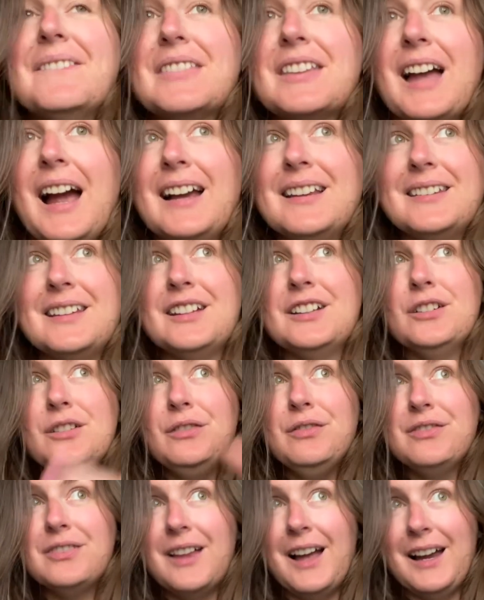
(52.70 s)
I seen her
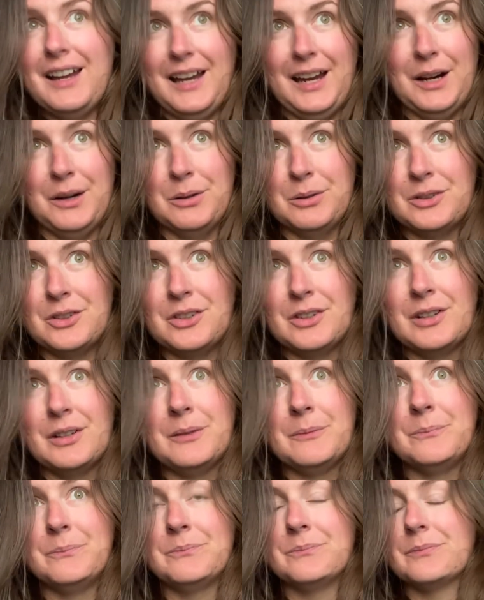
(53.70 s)
fly out,
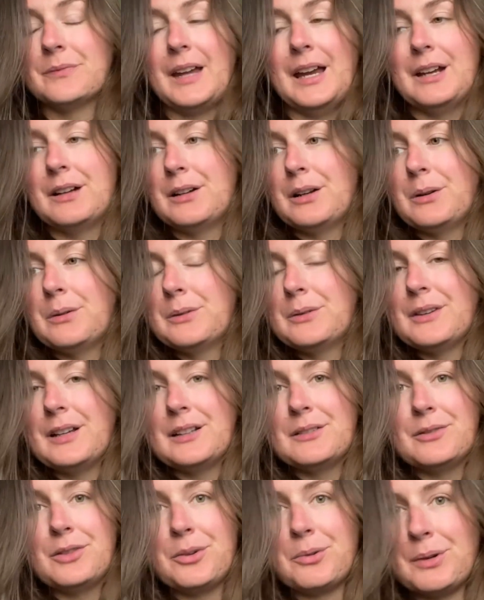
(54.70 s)
I don't know, it was
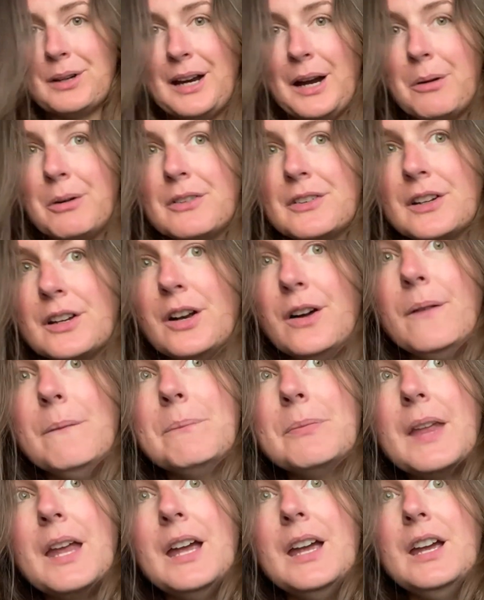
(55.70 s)
like three hours
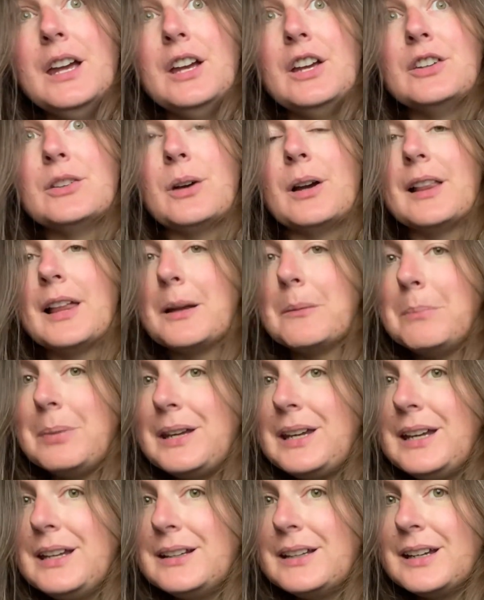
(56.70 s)
ago. So I like
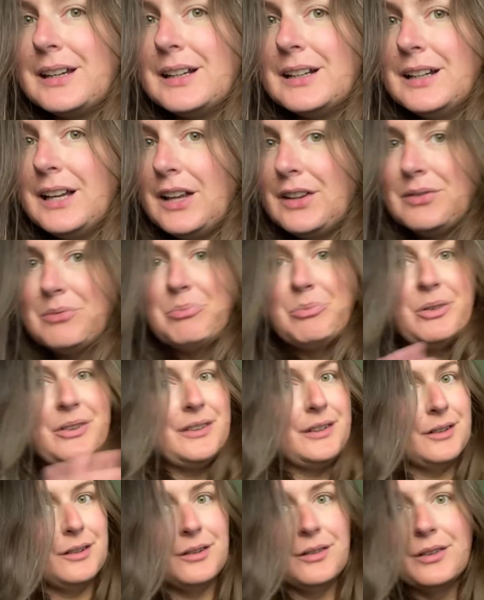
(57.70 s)
peeked in,
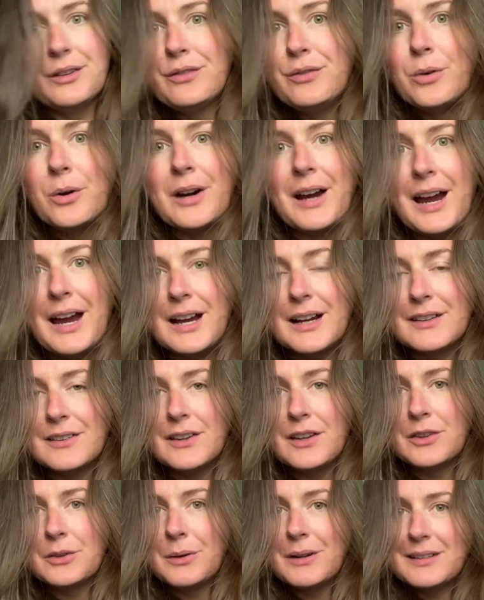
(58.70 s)
still the four eggs.
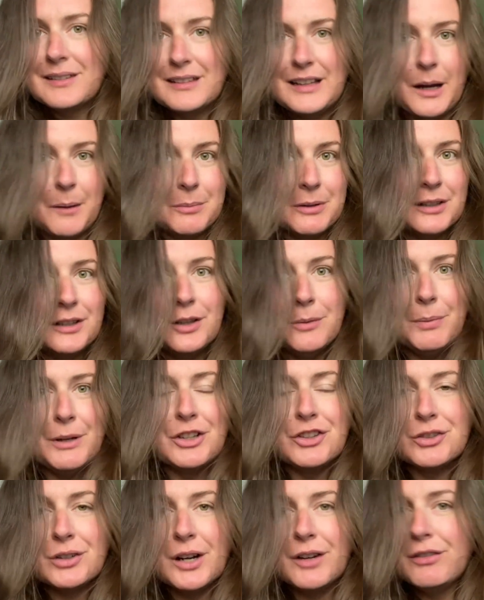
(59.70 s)
So I snapped a little
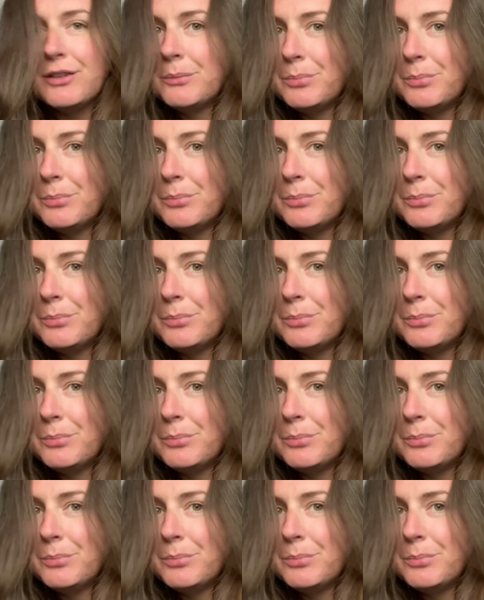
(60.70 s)
picture of it,